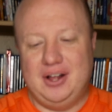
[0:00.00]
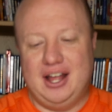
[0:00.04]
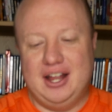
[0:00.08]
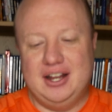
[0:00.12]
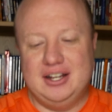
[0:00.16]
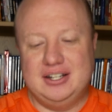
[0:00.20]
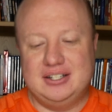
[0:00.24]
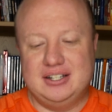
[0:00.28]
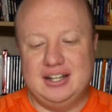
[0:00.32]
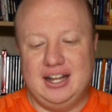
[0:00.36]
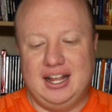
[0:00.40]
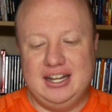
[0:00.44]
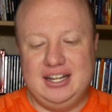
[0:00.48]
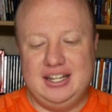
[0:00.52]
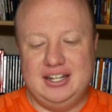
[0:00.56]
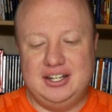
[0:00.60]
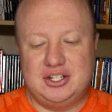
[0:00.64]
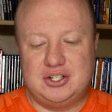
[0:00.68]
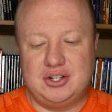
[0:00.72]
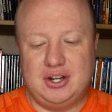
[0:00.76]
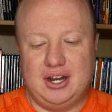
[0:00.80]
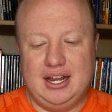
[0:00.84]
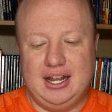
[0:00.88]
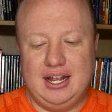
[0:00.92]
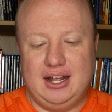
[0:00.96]
I, I need to
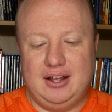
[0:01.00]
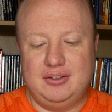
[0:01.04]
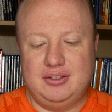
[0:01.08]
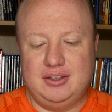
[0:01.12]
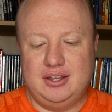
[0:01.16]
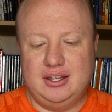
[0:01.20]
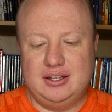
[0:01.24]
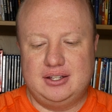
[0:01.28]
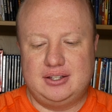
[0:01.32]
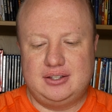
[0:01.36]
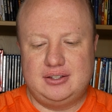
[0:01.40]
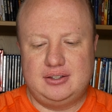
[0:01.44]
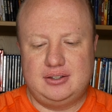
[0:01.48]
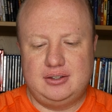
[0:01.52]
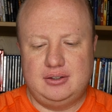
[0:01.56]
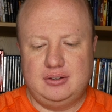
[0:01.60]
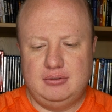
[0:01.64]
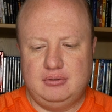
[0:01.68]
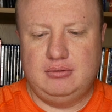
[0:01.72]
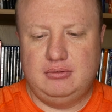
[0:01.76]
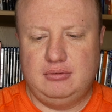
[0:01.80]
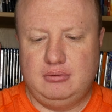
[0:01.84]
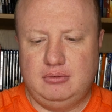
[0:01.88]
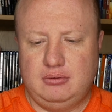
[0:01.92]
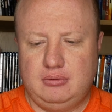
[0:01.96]
try out this,
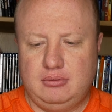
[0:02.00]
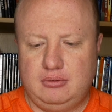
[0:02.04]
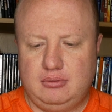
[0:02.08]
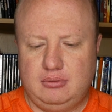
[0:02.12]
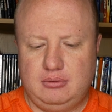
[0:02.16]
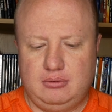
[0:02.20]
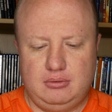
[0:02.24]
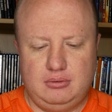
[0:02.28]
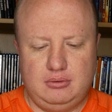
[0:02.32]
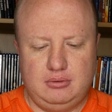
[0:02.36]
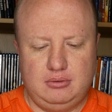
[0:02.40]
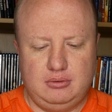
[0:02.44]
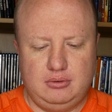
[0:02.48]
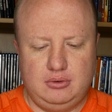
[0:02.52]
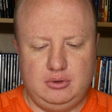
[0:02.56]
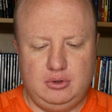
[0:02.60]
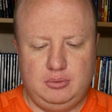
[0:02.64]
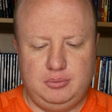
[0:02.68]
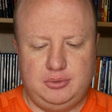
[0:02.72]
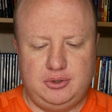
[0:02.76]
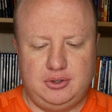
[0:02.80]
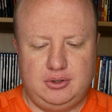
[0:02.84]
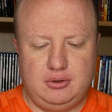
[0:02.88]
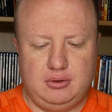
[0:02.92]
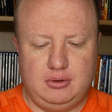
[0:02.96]

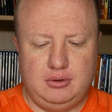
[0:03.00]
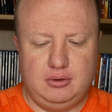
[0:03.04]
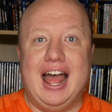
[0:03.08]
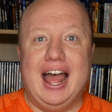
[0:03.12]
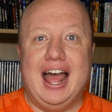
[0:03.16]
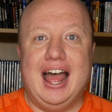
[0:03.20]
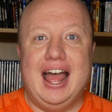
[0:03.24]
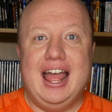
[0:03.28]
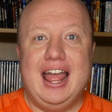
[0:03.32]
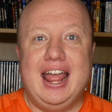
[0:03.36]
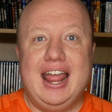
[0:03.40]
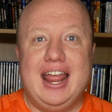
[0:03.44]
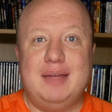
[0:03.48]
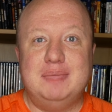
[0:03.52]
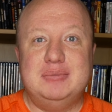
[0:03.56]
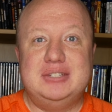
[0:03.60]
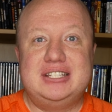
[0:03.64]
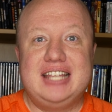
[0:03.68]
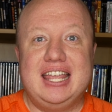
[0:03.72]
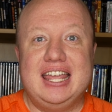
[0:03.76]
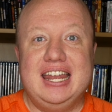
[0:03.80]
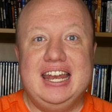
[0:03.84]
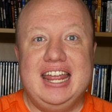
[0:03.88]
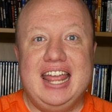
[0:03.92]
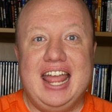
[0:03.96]
oops. I am
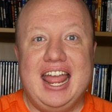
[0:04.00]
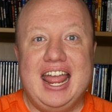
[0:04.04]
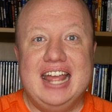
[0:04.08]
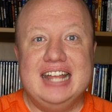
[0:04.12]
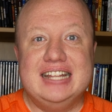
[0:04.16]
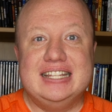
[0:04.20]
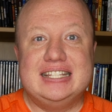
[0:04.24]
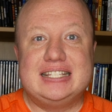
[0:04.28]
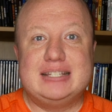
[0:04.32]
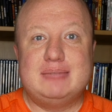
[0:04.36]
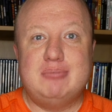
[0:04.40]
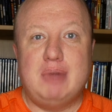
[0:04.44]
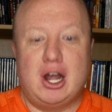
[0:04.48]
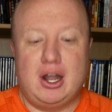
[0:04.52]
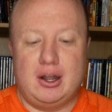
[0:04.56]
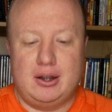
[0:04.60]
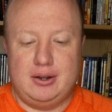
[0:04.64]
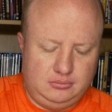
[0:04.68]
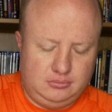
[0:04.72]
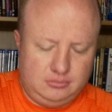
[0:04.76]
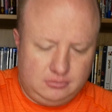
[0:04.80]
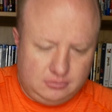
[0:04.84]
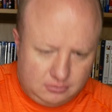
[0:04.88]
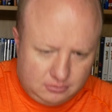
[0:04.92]
skinny and smart.